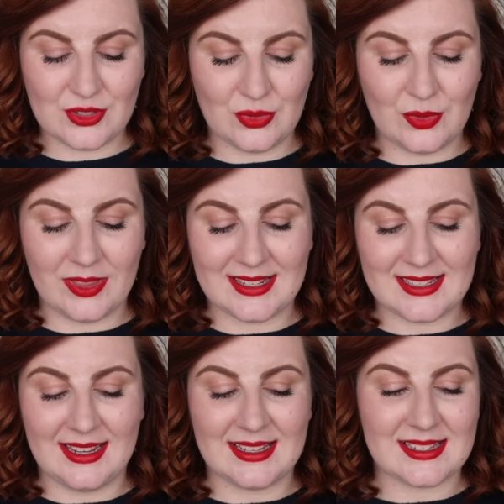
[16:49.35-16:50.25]
So
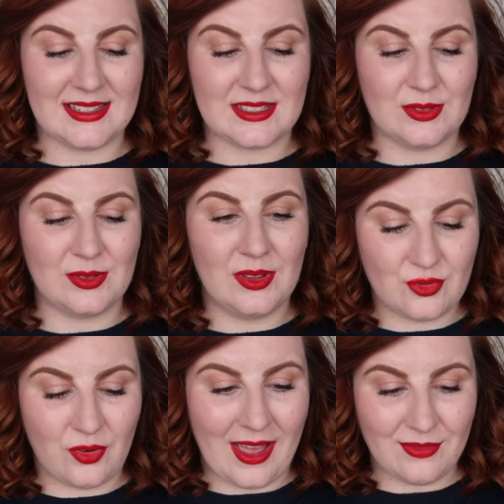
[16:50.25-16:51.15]
this is a little
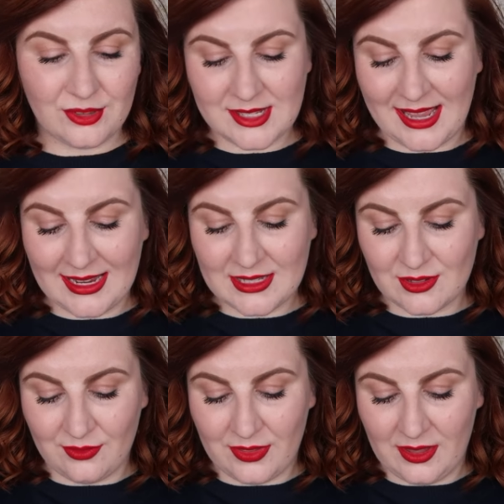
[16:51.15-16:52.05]
travel size
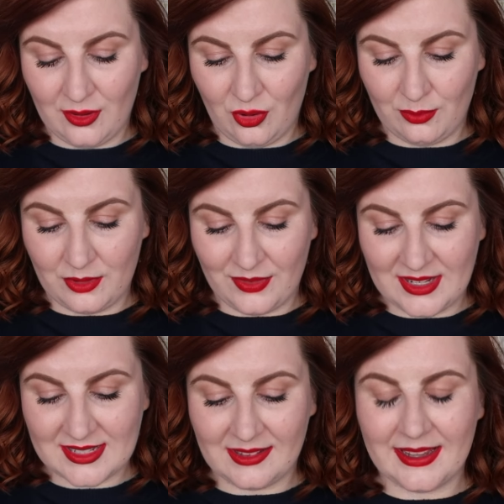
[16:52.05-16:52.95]
of the
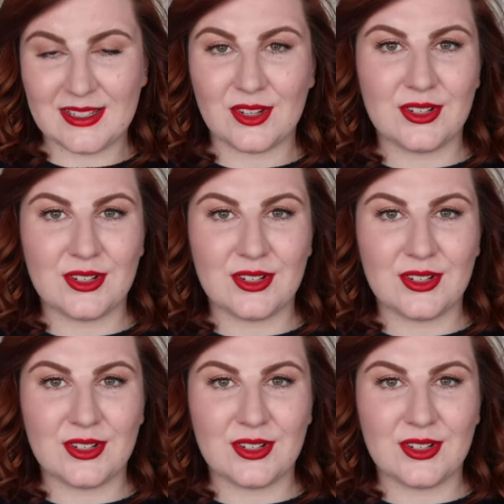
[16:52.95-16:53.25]
Omorovicza cleanser.